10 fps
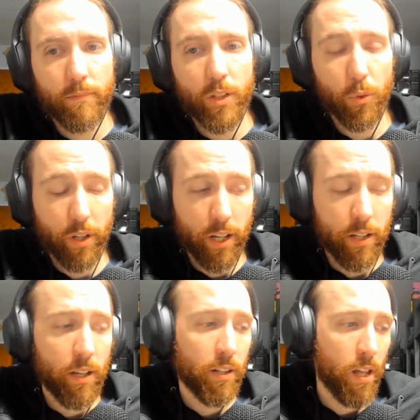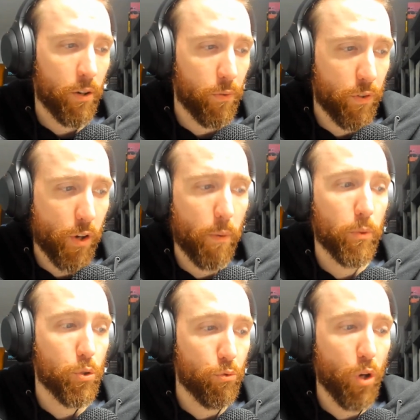okay, and now you've determined
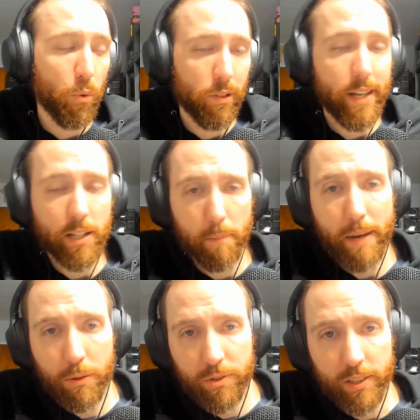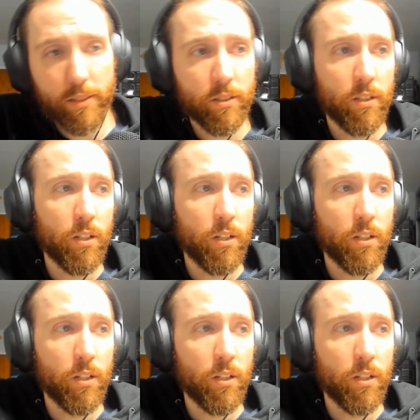what you don't like about it,